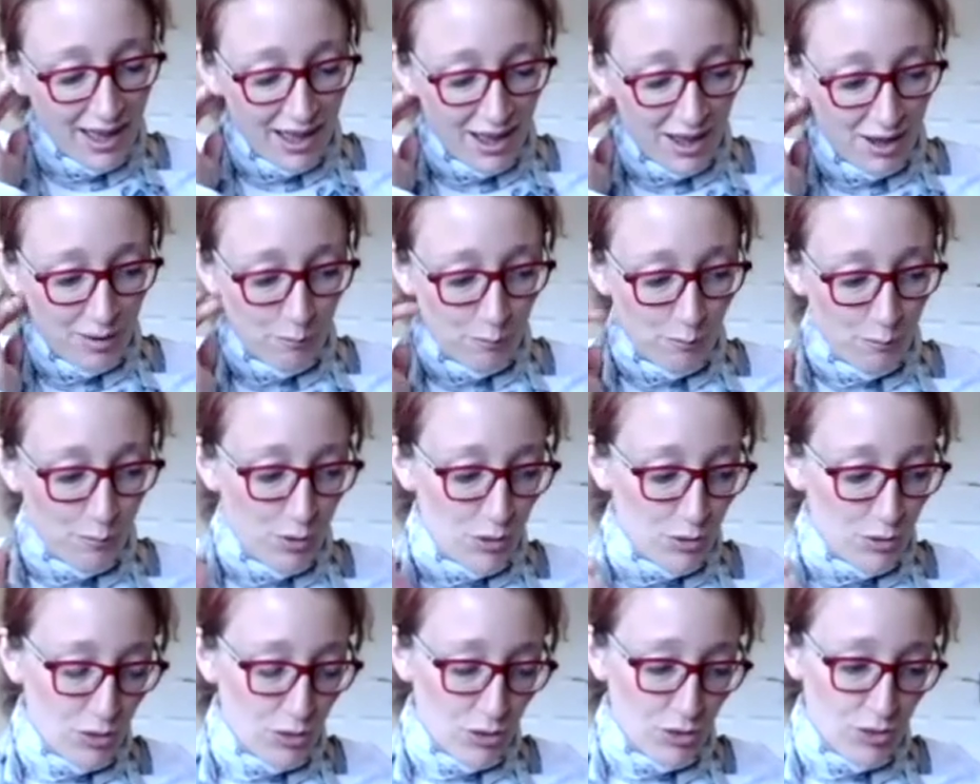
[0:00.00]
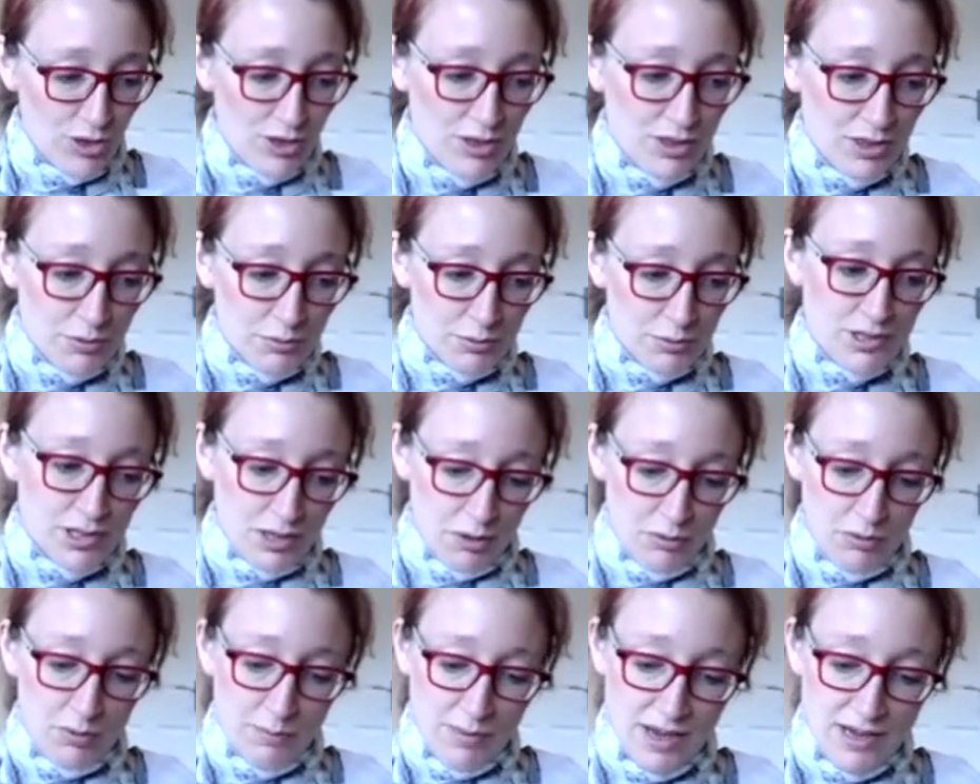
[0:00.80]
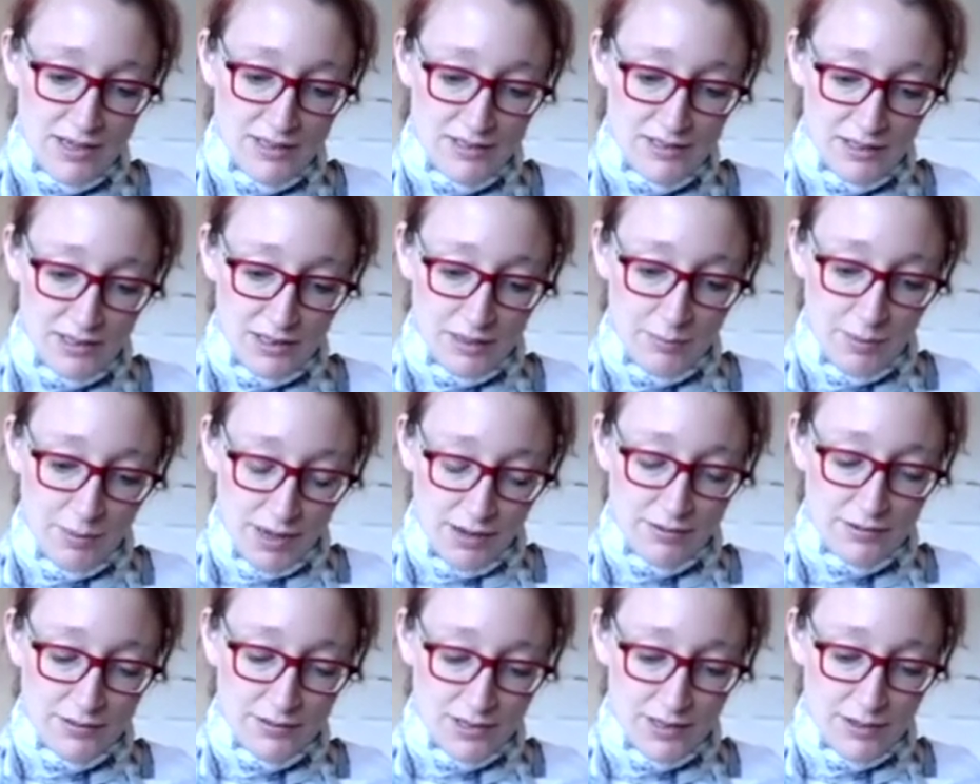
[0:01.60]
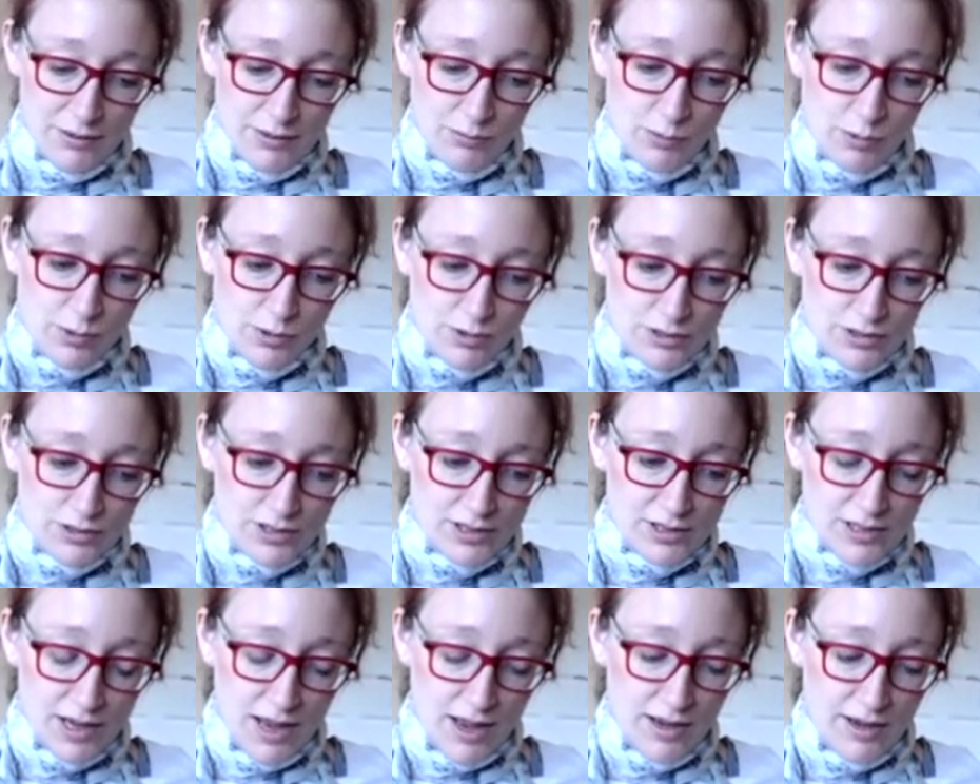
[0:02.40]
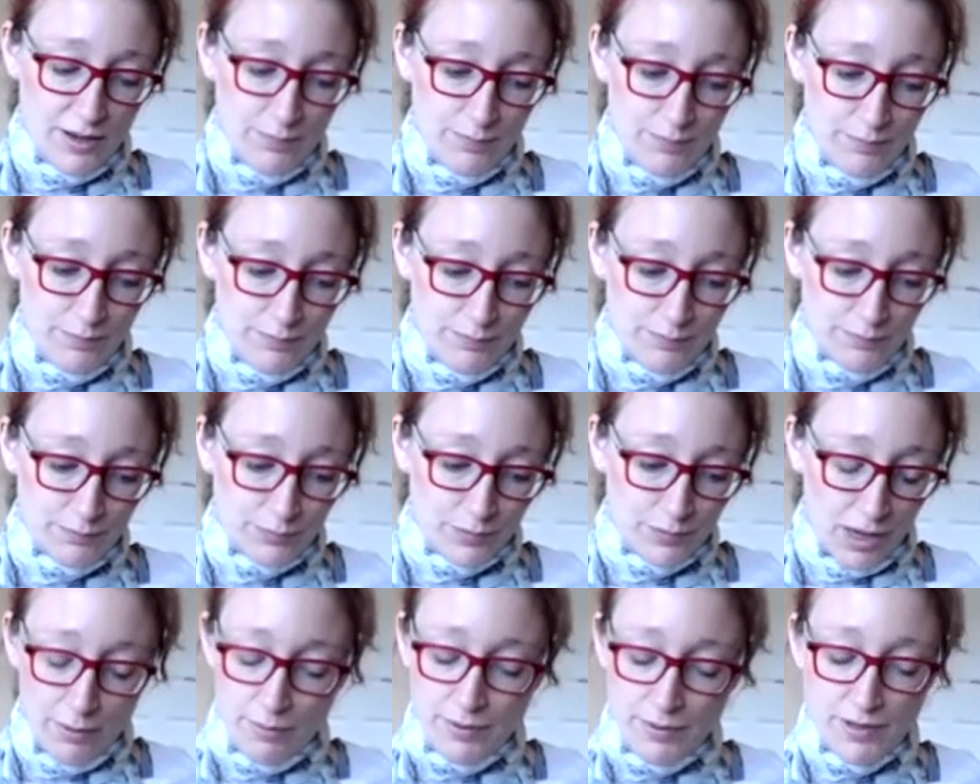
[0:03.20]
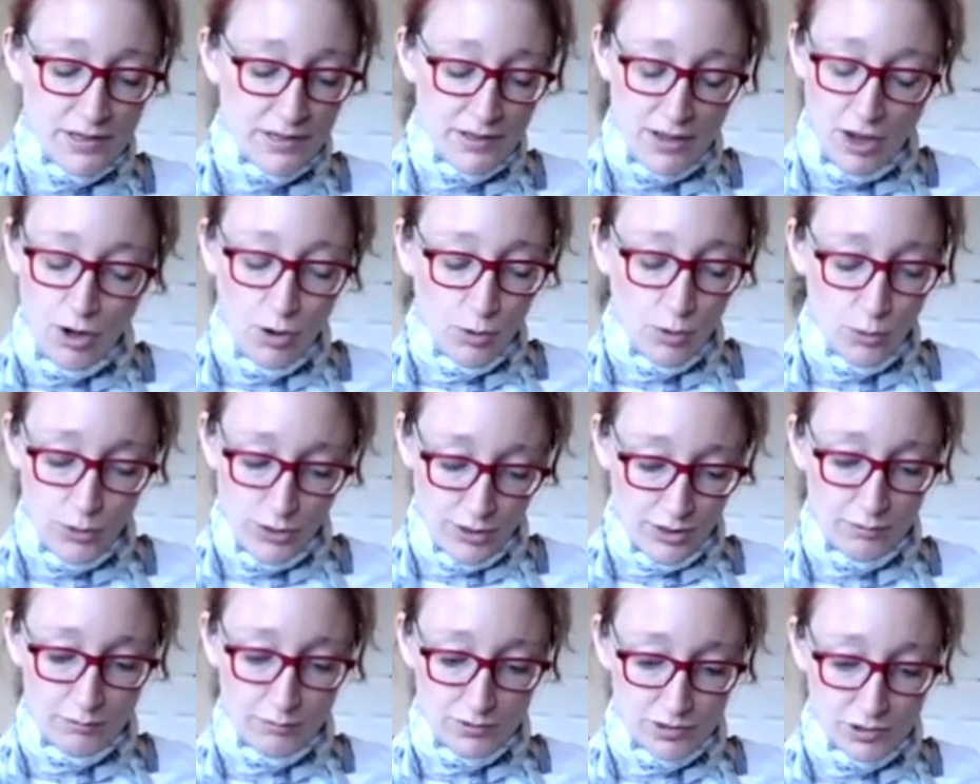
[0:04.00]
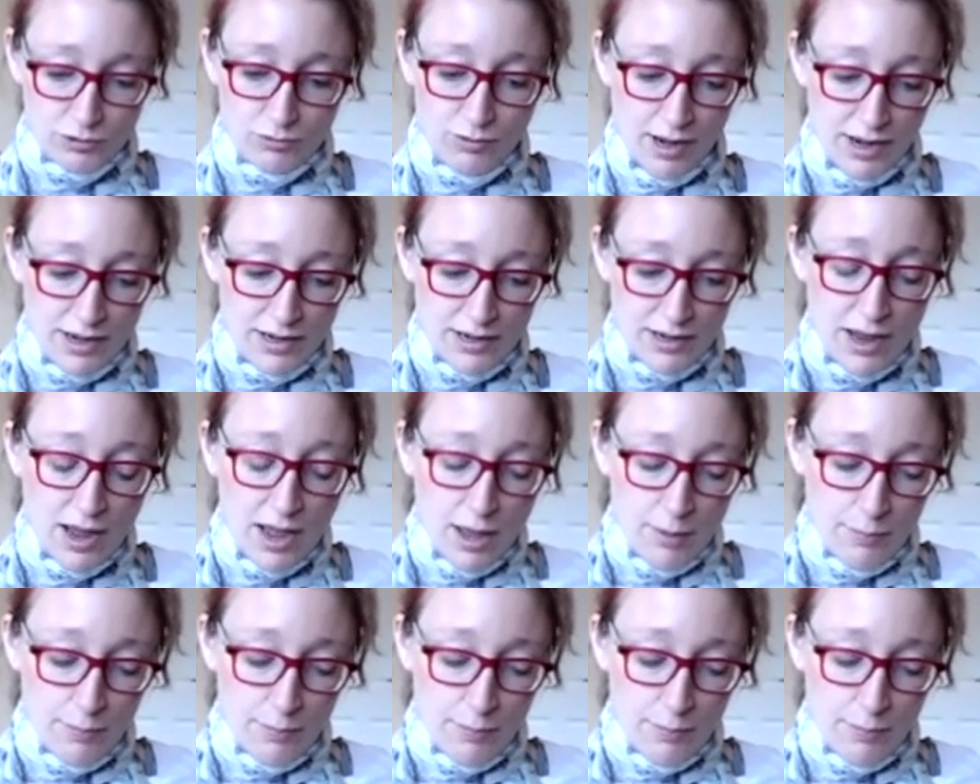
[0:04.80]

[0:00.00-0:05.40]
Um, but the thing that was so amazing about it was, um, I mean, the whole thing was great,